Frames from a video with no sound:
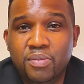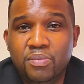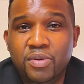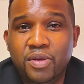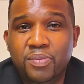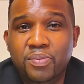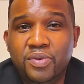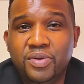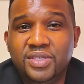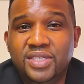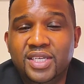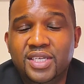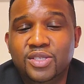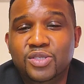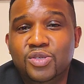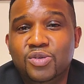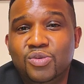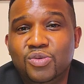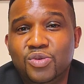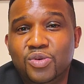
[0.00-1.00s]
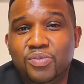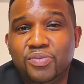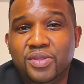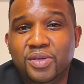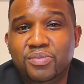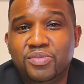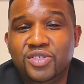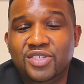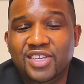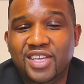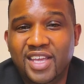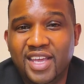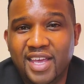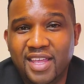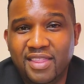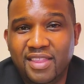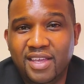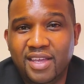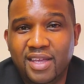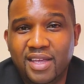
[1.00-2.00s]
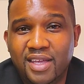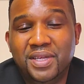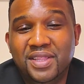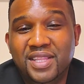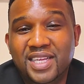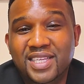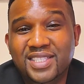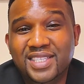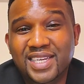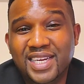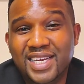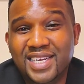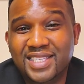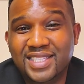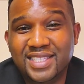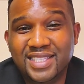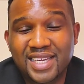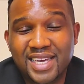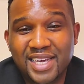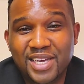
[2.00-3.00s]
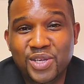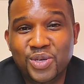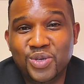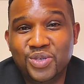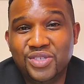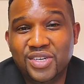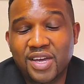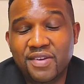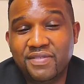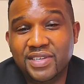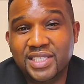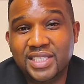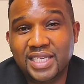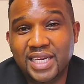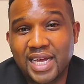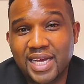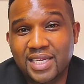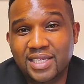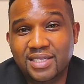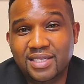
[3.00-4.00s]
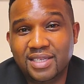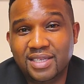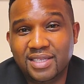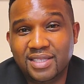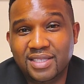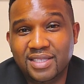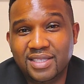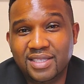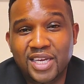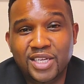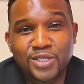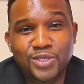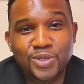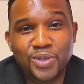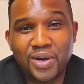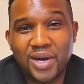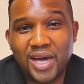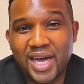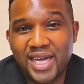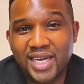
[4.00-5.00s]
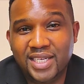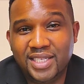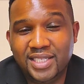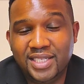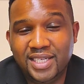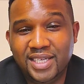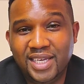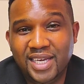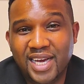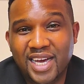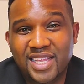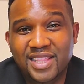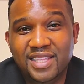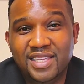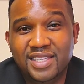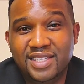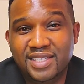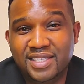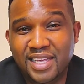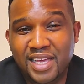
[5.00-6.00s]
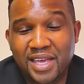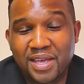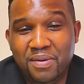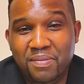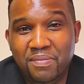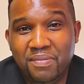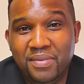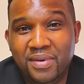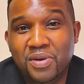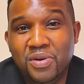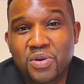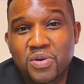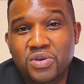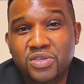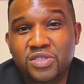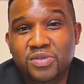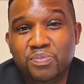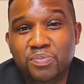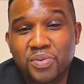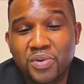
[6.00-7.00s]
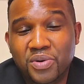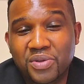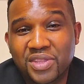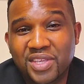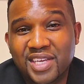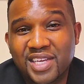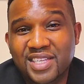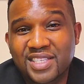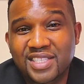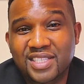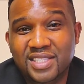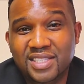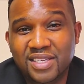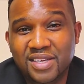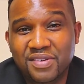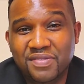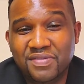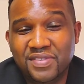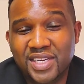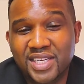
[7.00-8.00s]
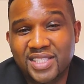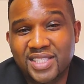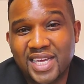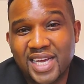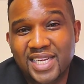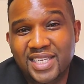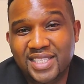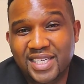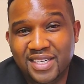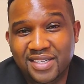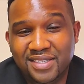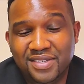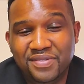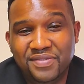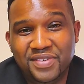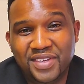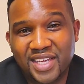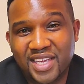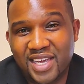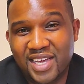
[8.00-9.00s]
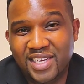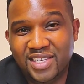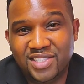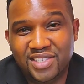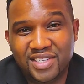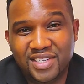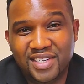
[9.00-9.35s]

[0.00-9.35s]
people tend to group them together. But that's like saying your driver's license and your ID are the same because both can serve as identification.